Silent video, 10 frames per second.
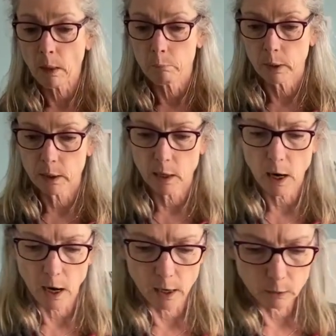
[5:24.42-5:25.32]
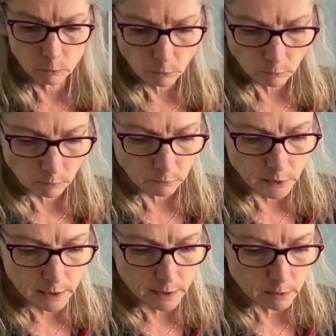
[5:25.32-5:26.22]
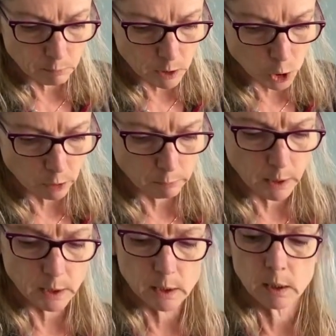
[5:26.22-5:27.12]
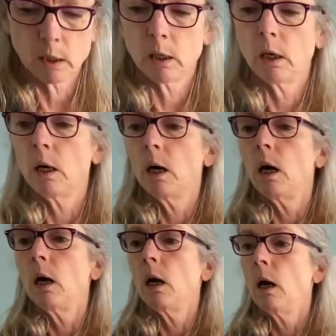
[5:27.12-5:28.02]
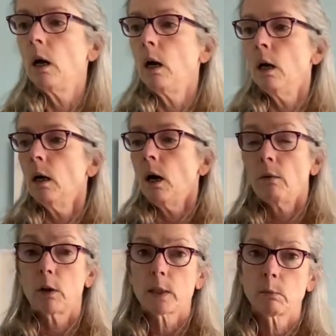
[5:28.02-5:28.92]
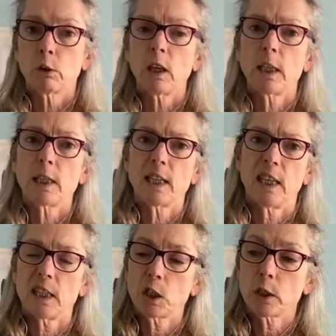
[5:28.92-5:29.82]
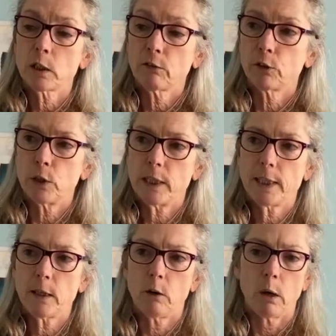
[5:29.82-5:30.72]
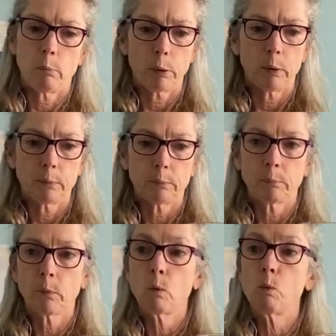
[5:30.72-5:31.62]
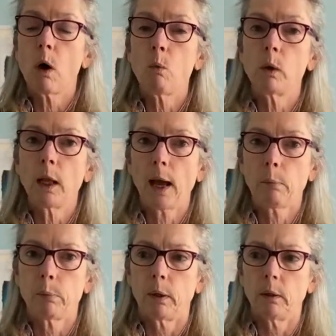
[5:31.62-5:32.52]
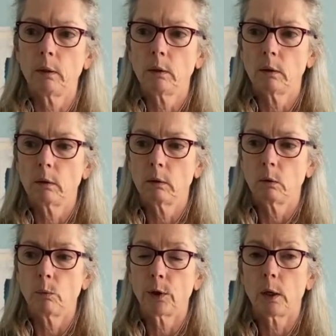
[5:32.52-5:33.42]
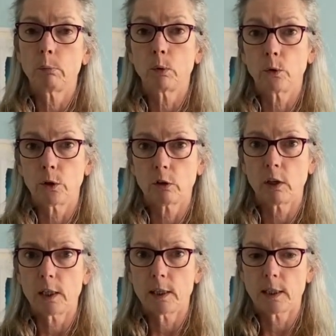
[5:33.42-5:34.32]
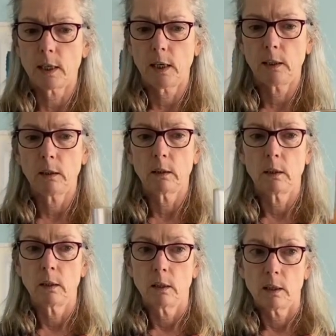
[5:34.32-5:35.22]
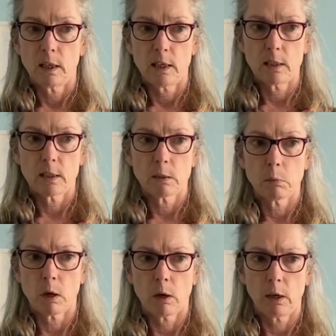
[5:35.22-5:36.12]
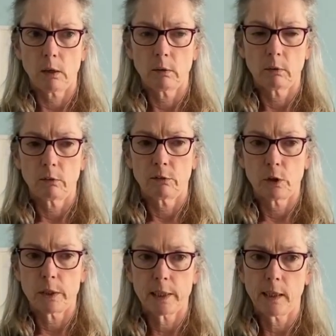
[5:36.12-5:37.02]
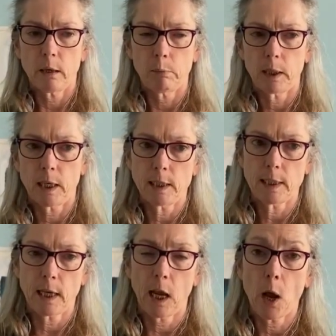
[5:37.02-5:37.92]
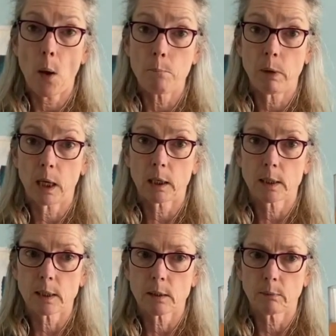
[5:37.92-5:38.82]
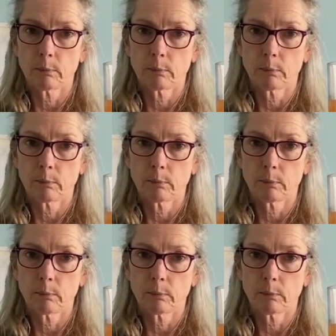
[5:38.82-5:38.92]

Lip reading: But now, this is the magic bit. I've got some grenadine, it's just a fruity syrup. What will happen when I pour the grenadine into my fruity lemonade-y mix?